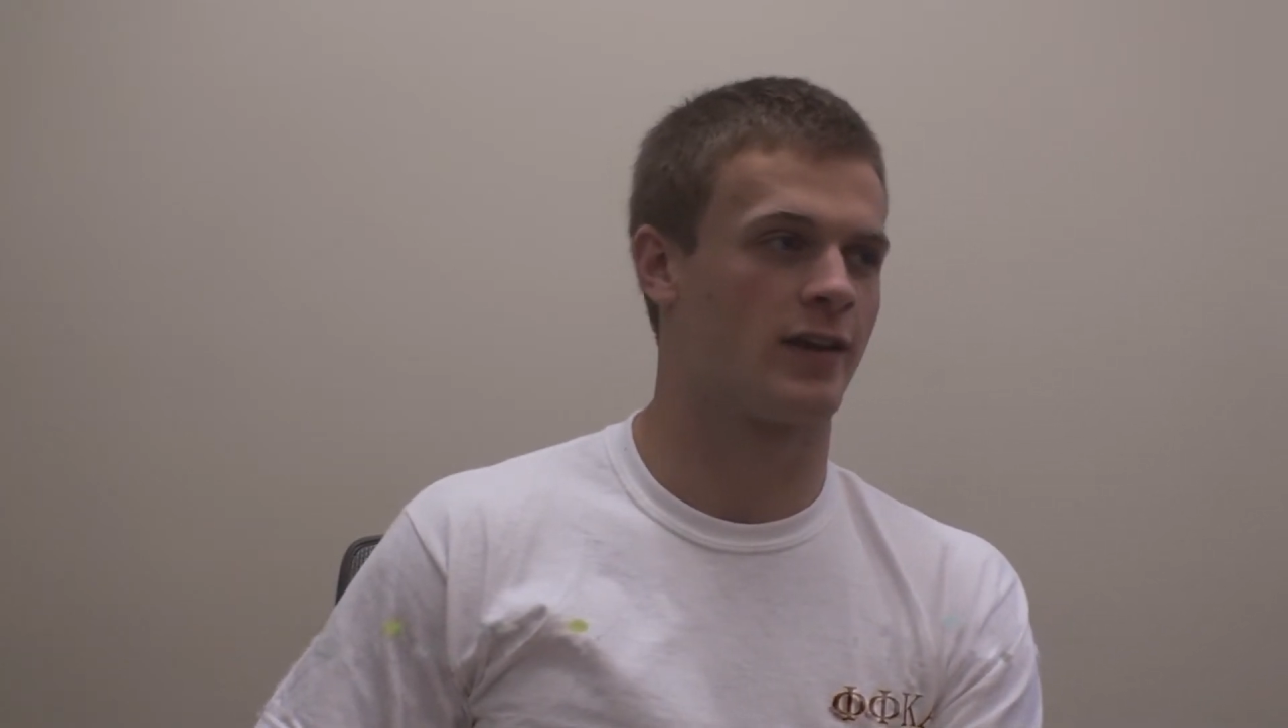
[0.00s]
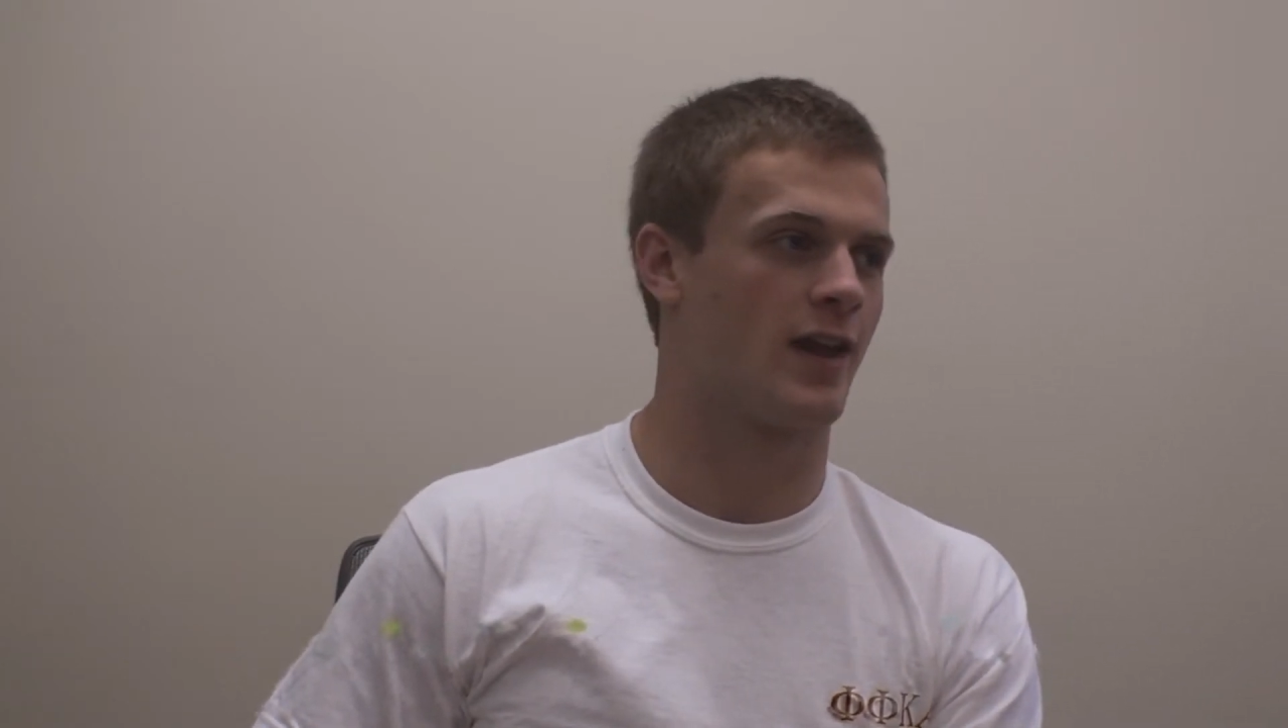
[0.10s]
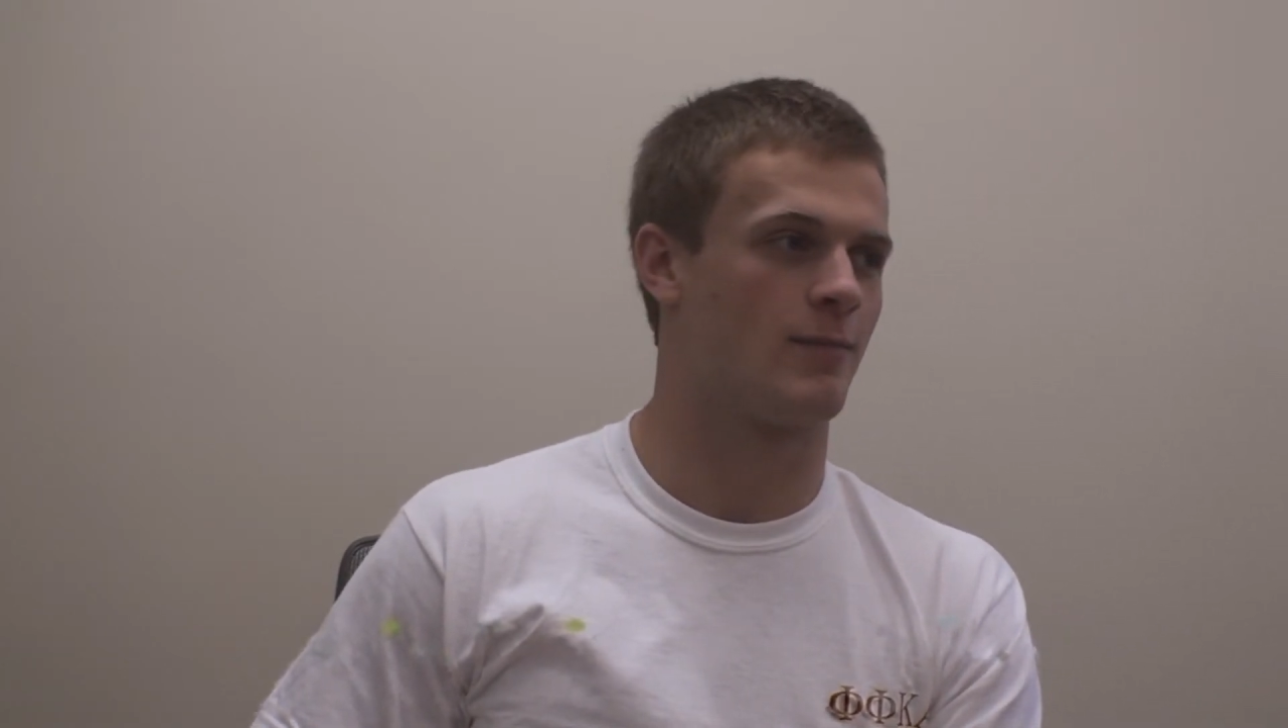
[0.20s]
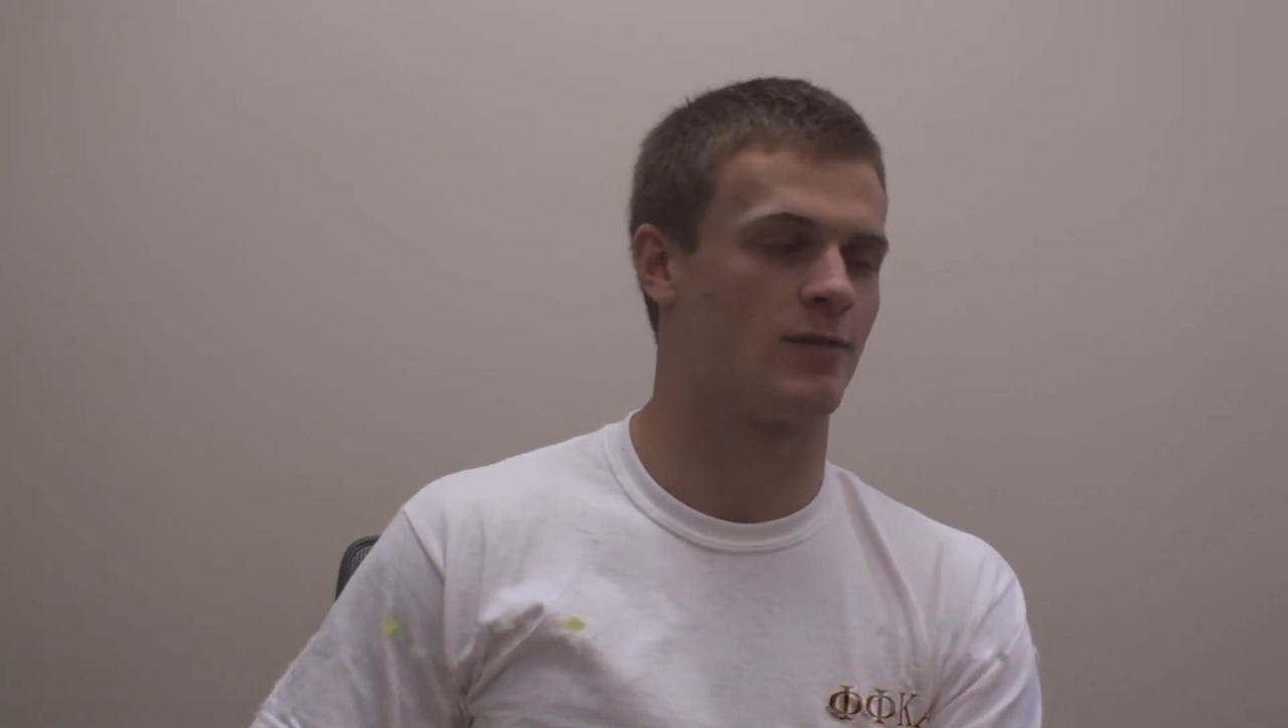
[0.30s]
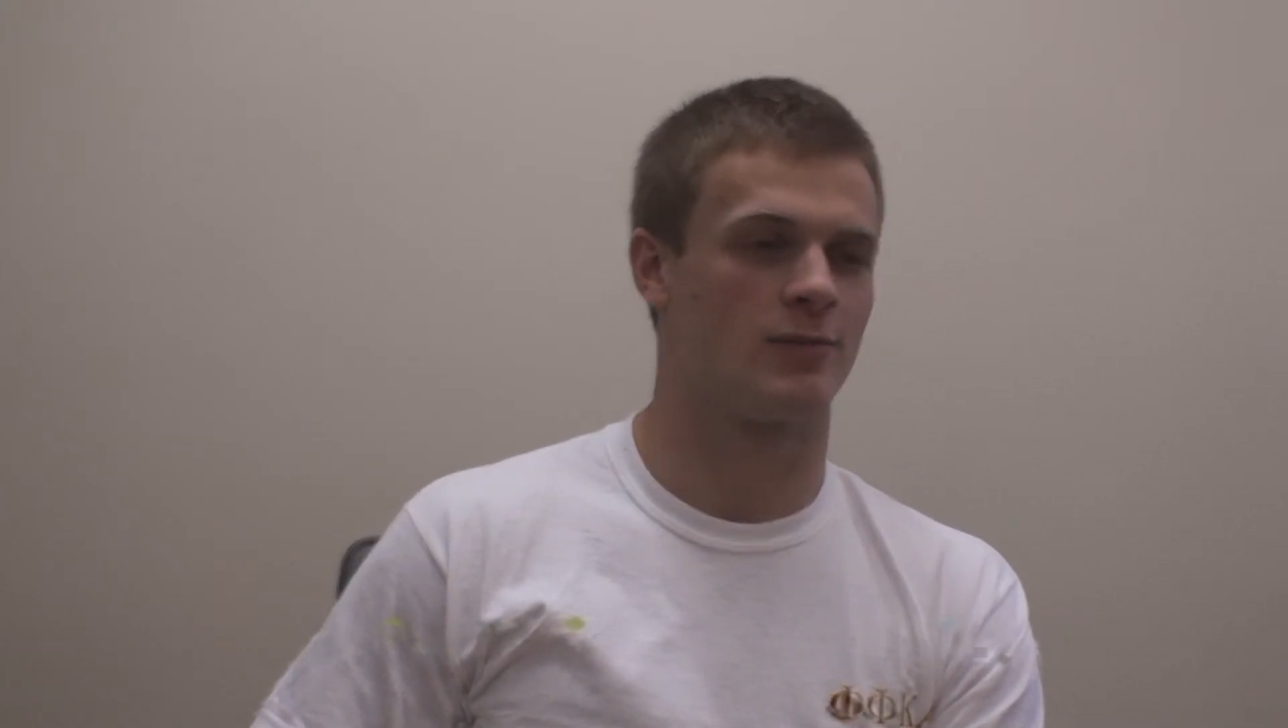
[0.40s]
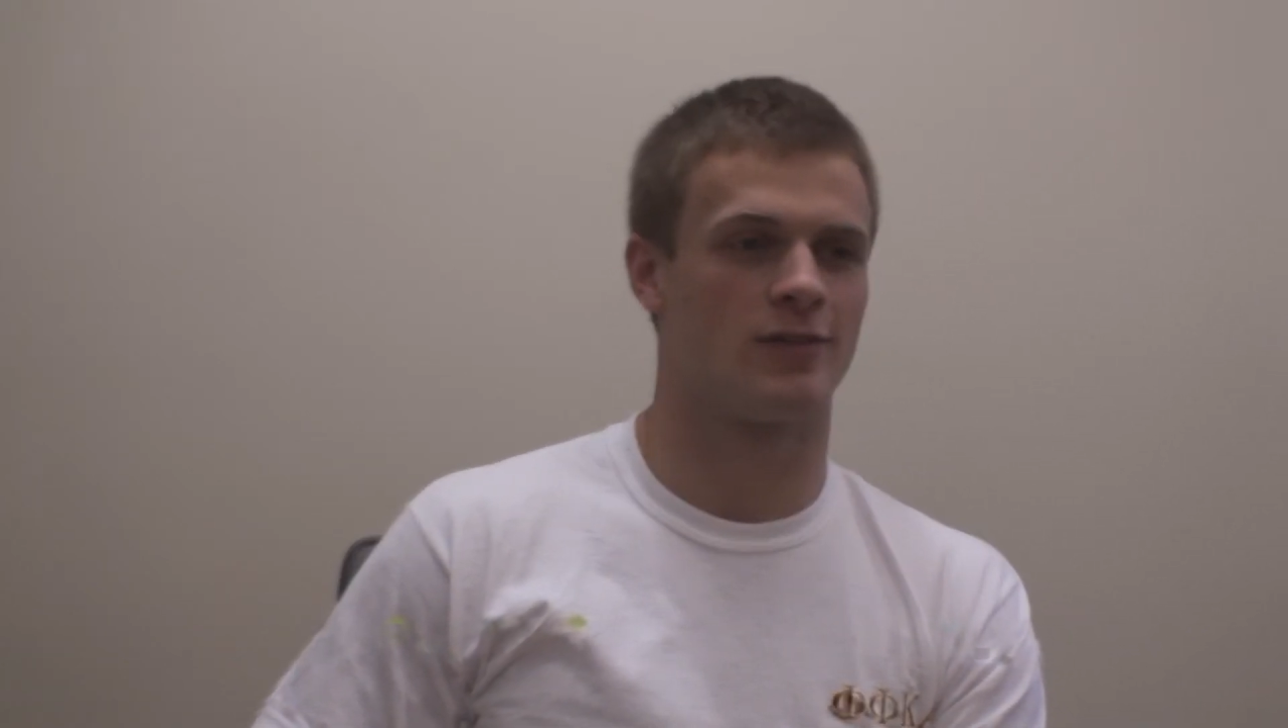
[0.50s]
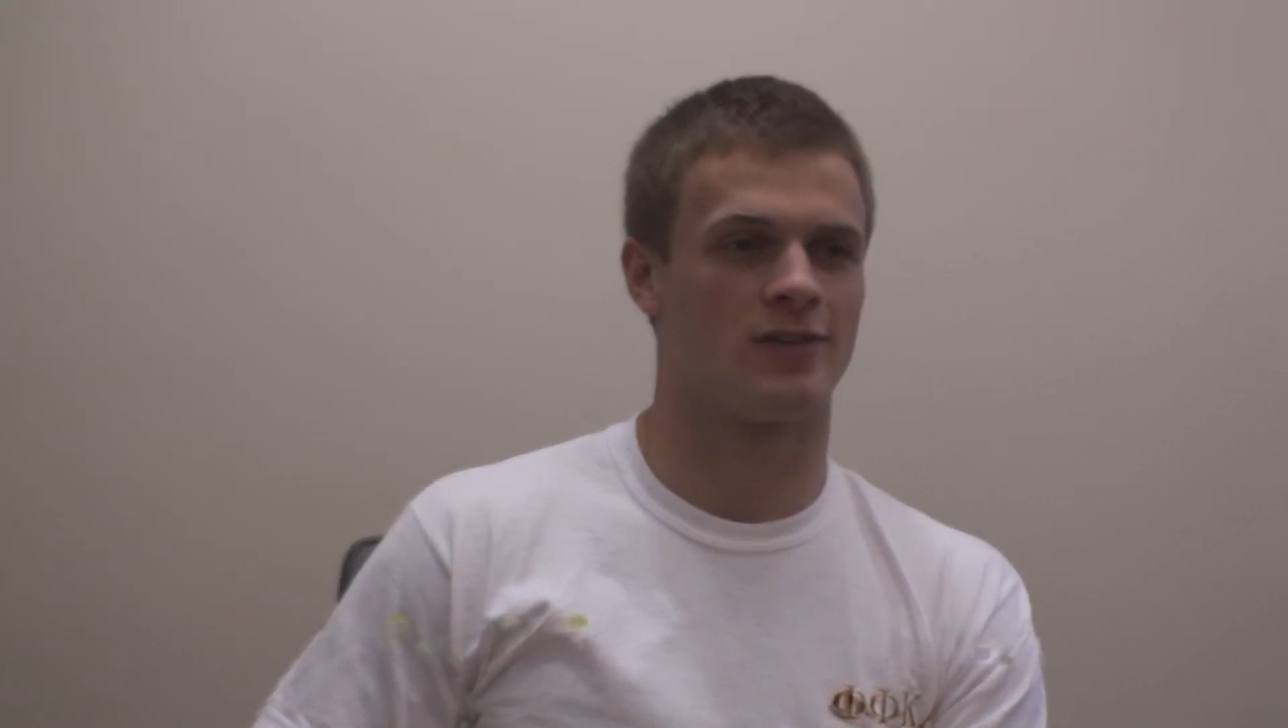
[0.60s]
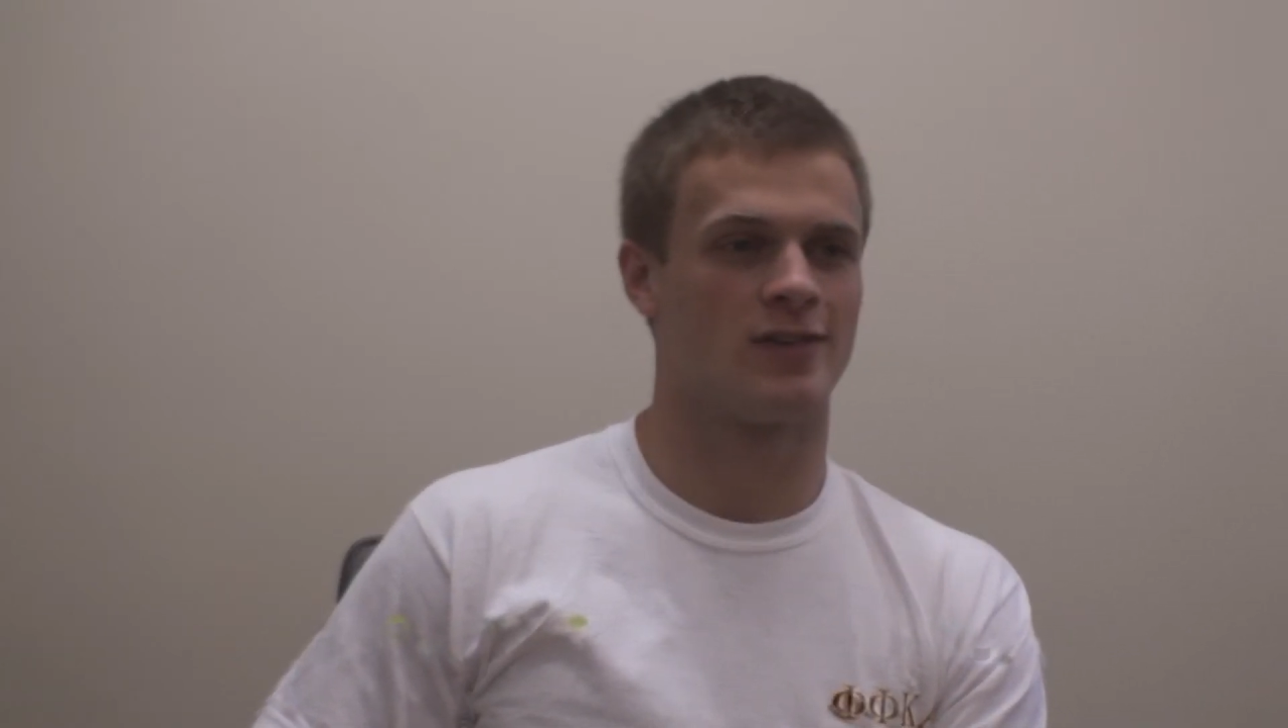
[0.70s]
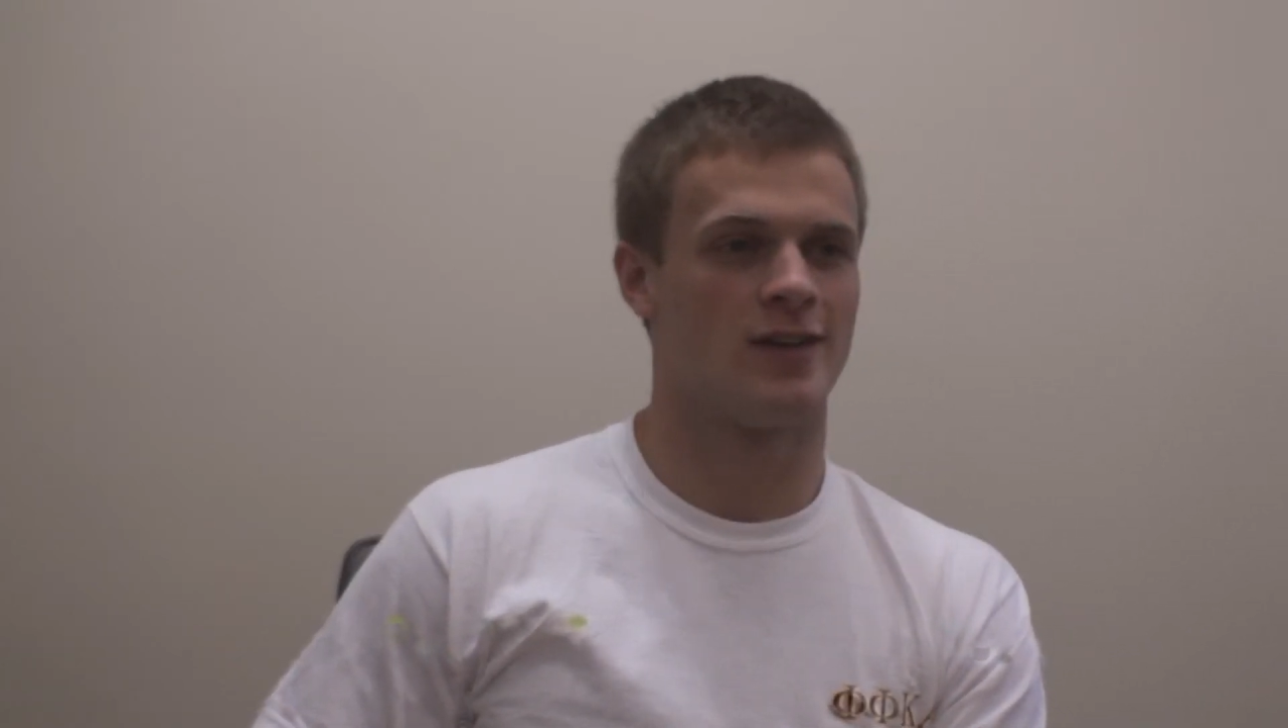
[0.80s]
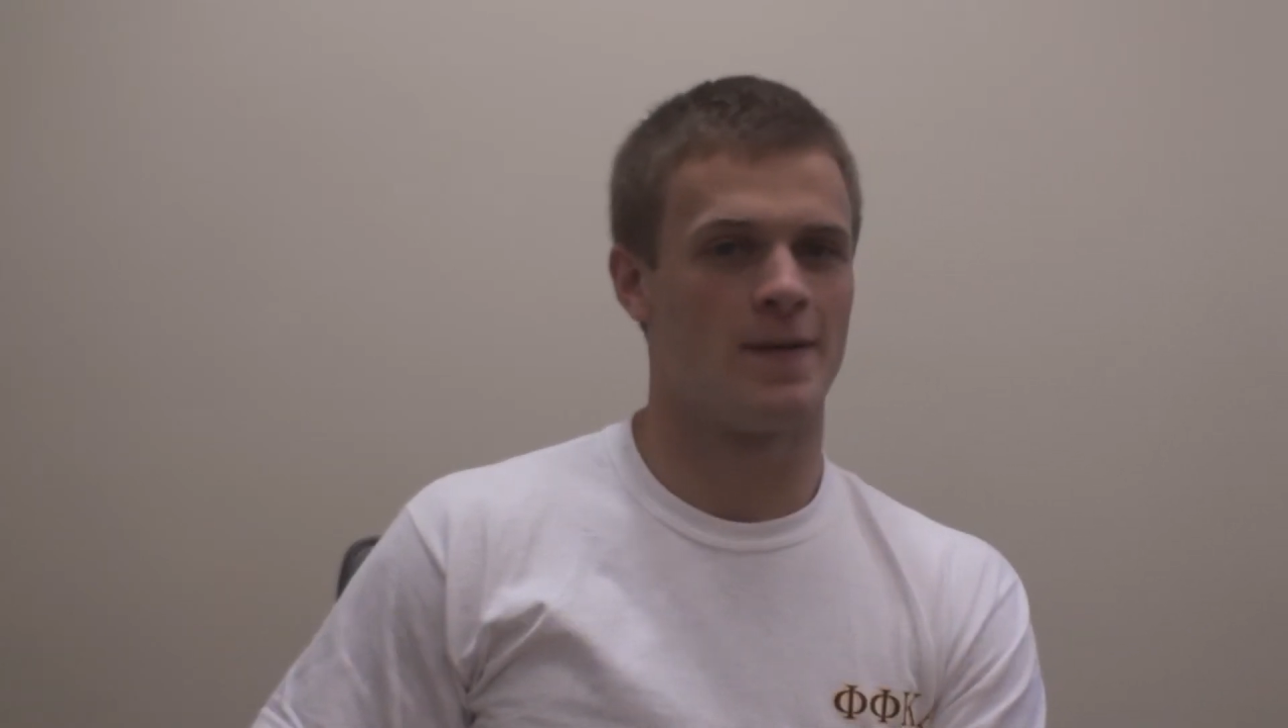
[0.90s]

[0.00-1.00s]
campus when there's